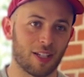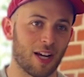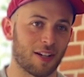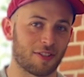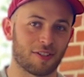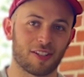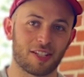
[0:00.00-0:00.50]

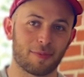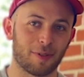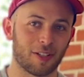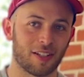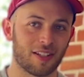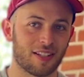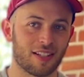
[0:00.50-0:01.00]
concert
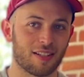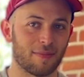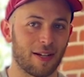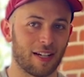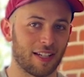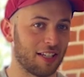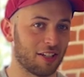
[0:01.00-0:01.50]
experiences
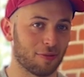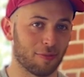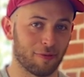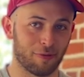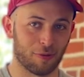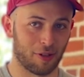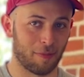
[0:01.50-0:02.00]
about a year
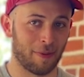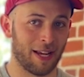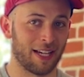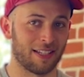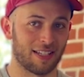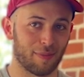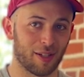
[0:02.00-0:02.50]
before the
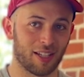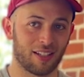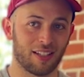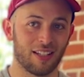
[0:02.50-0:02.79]
pandemic.